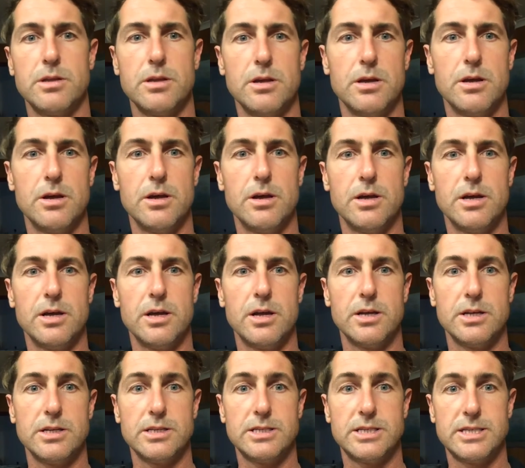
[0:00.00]
the
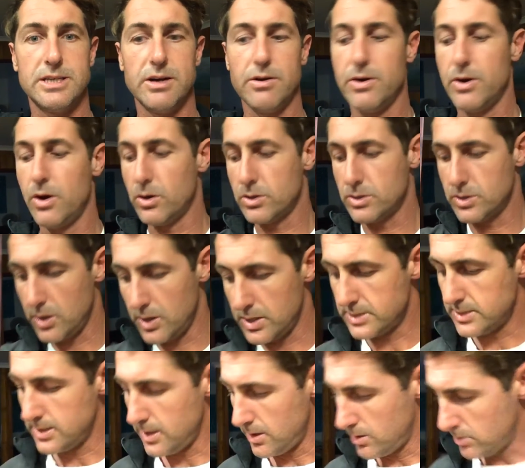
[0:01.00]
sherry
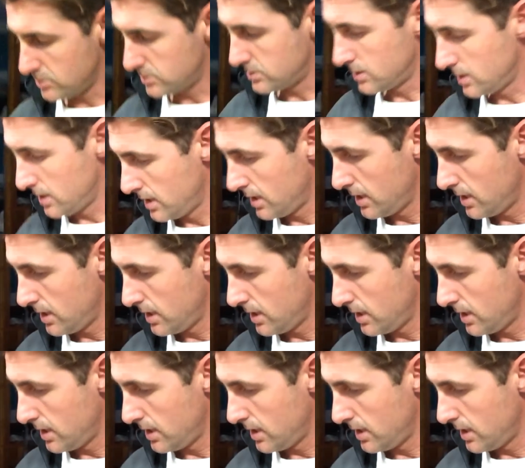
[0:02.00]
oxidized notes.